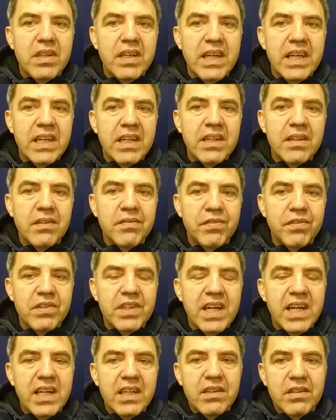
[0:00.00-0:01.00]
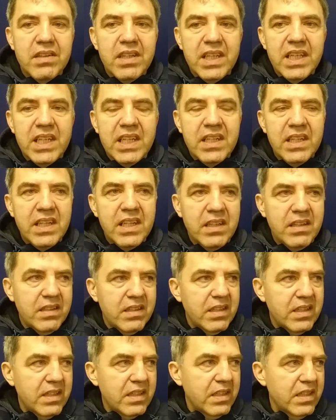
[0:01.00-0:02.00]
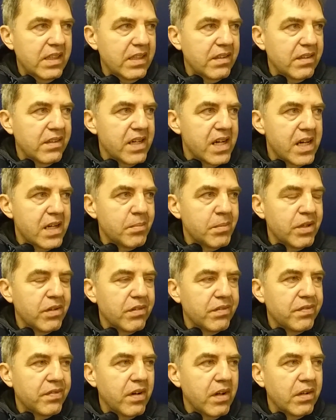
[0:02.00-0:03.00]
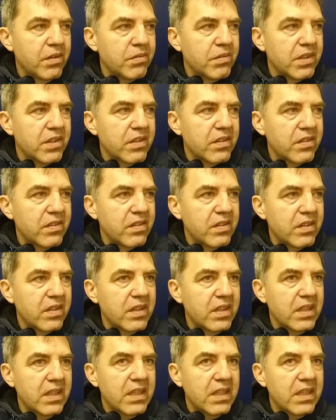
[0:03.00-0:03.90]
and for that they need a little army of followers